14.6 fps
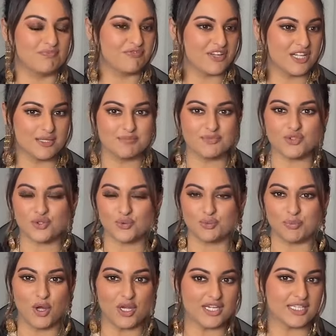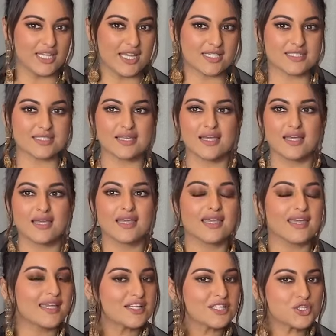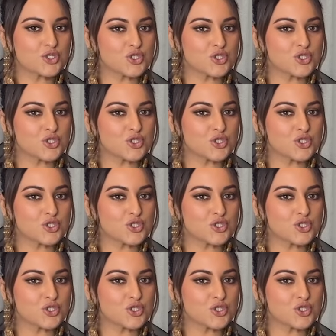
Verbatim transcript: film, through politics, in